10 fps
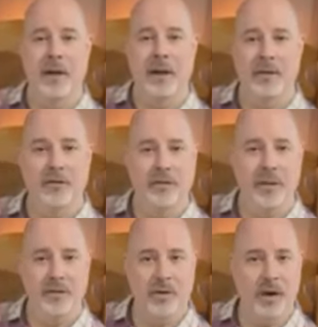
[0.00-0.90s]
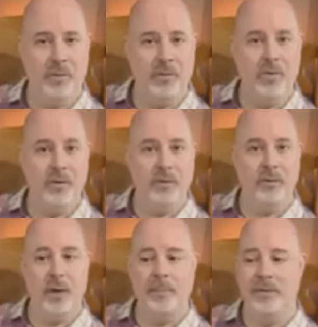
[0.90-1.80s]
and so they try to ruin your
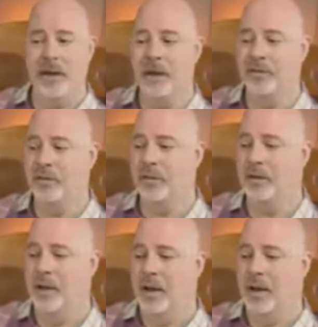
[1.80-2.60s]
reputation